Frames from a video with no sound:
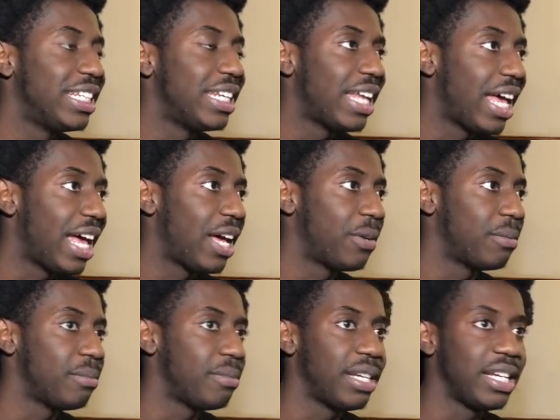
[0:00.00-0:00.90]
now,
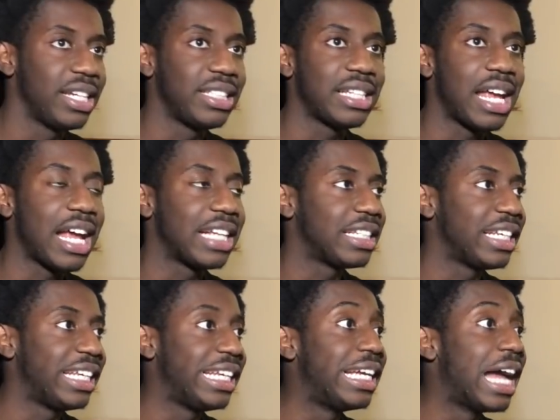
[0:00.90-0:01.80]
man. Shout out to
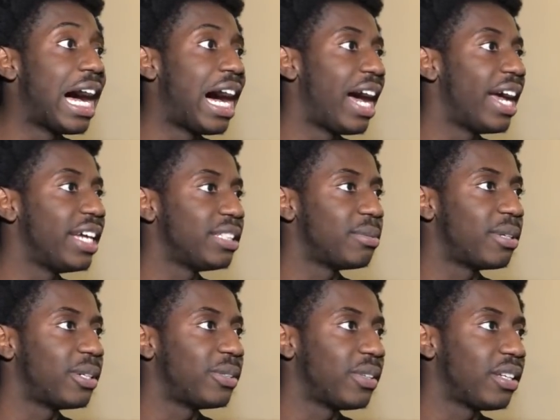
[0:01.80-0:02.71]
the guys,
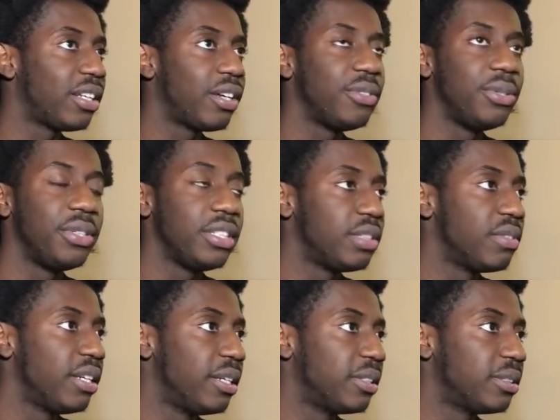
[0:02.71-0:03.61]
bro. I love doing these
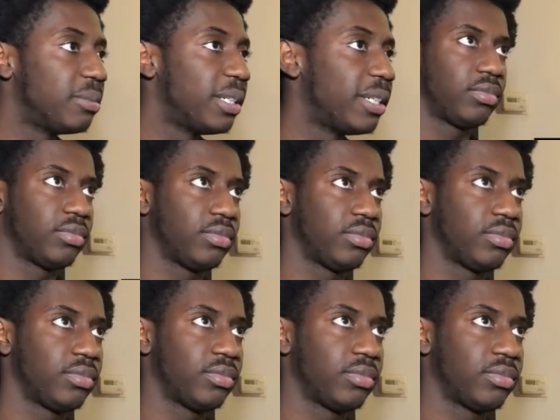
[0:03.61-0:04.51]
videos, man.
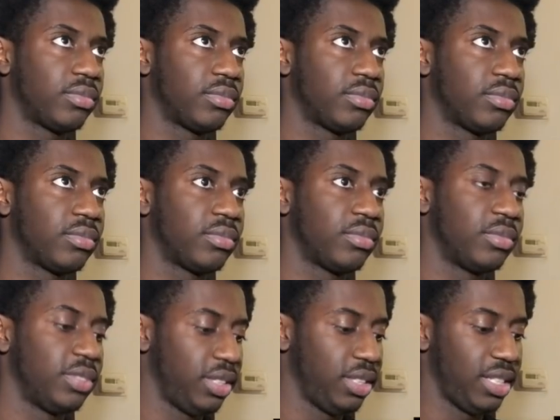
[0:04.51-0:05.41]
I swear I'm
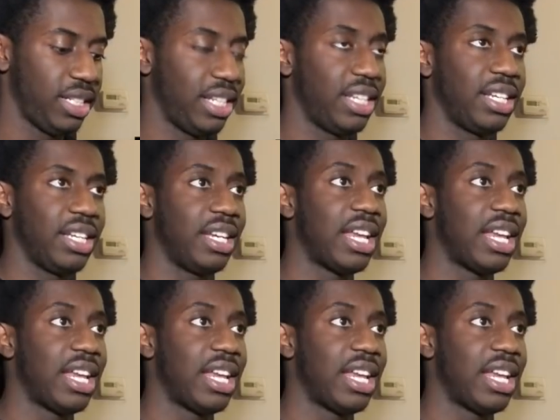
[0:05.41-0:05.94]
addicted to blue cheese.